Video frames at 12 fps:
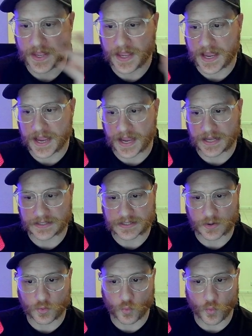And
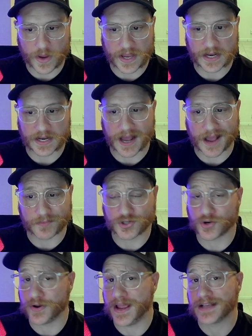we can, I'm sure
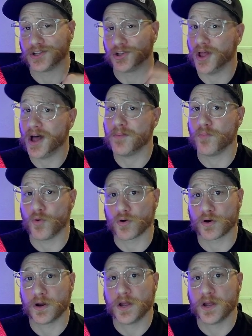he has a lot more